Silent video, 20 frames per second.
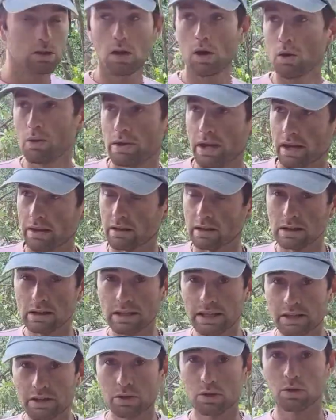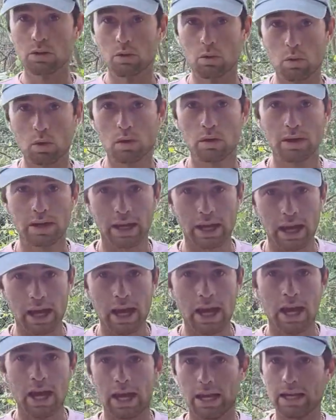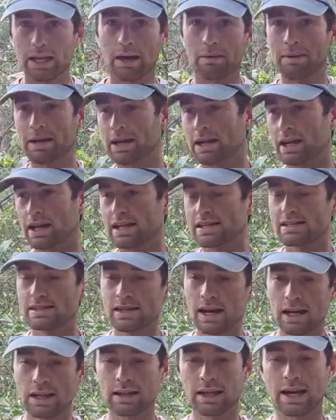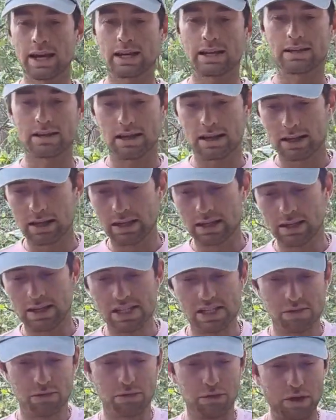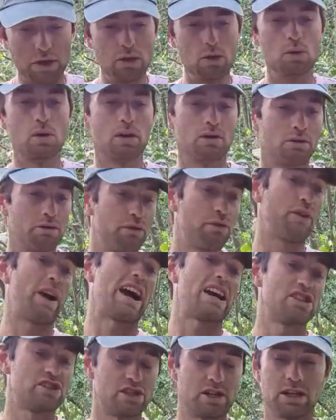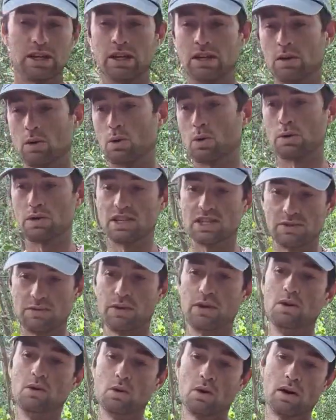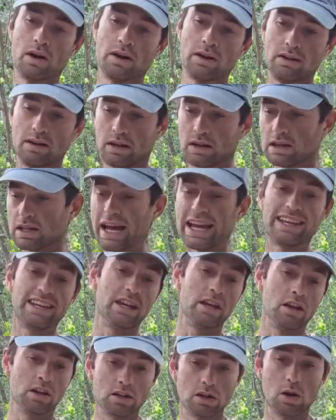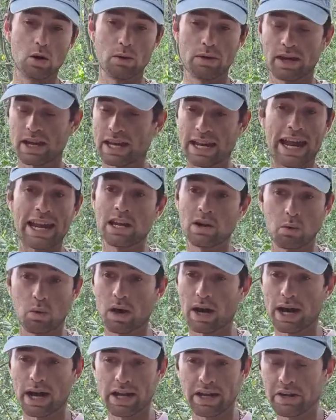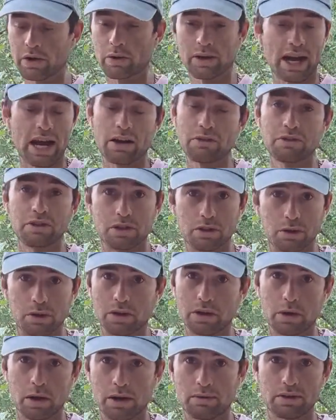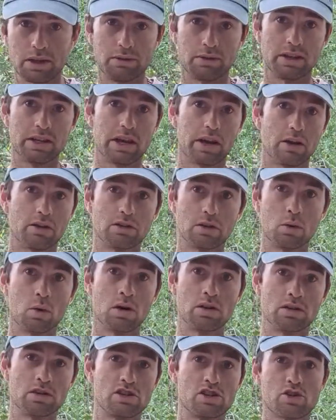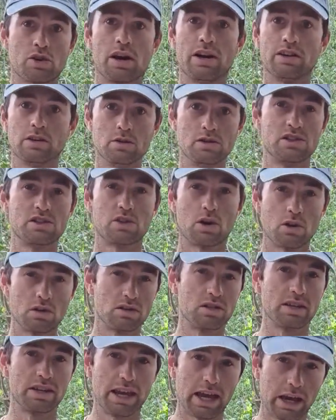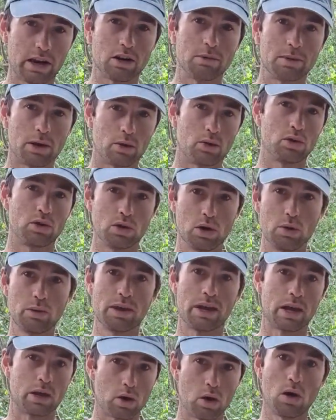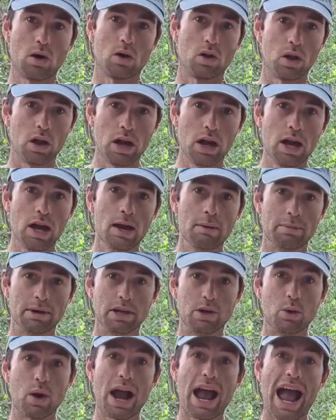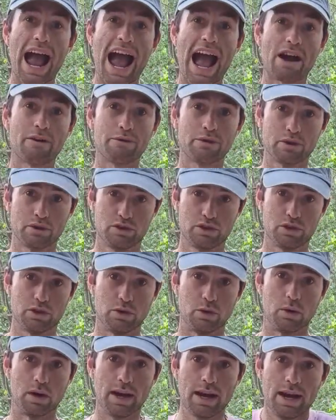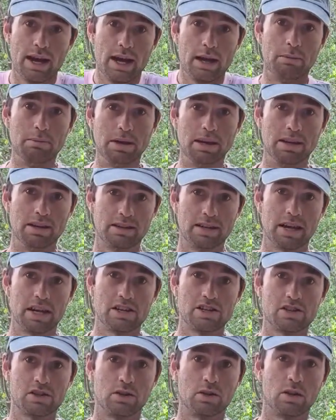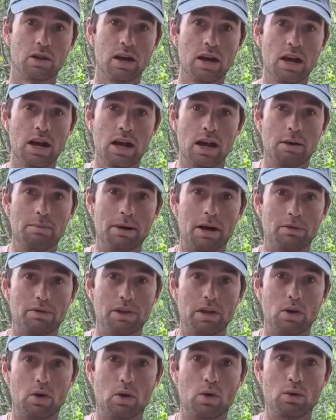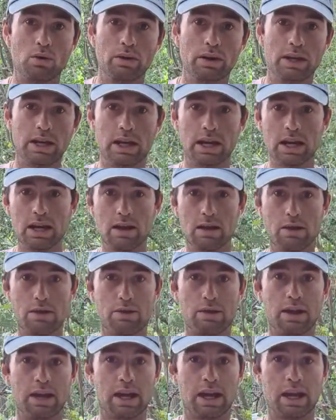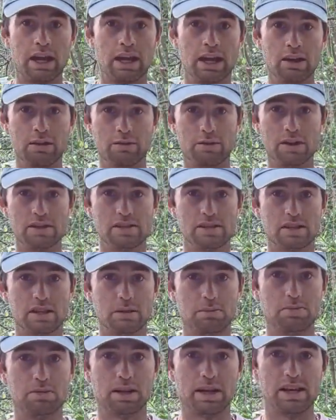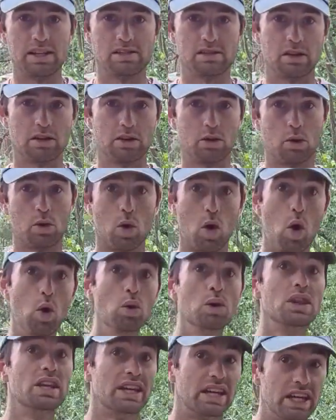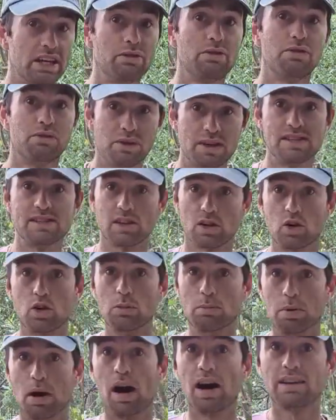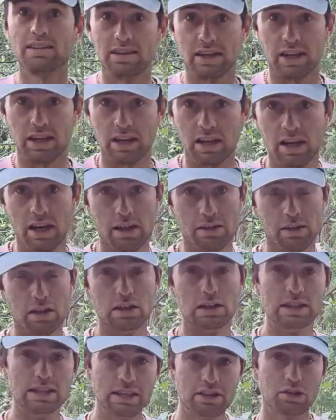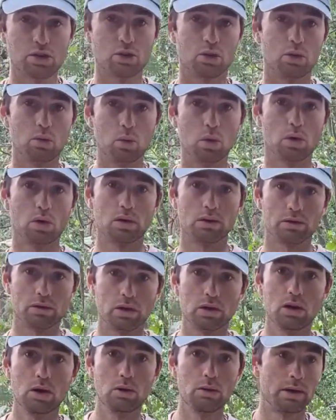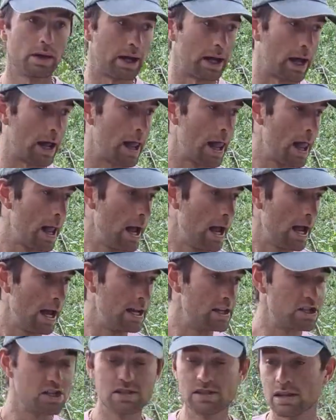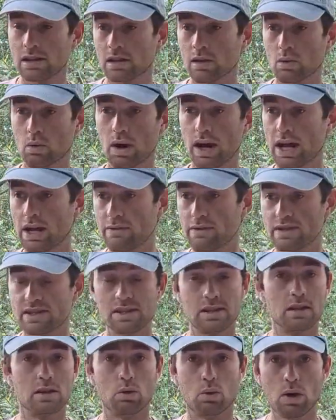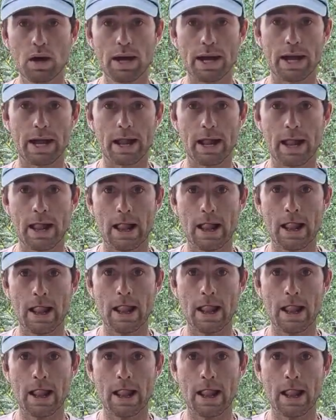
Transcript: clothing, the literal wording, I mean, it's not like this view on fashion or this view on liking clothing in any way. You don't have to. You don't have to even care to want to try to start to care about clothing at all. But you have to be intentional about the only thing physically placed on your only physical body. The literal word of clothing, it's just in the way if it's in the way.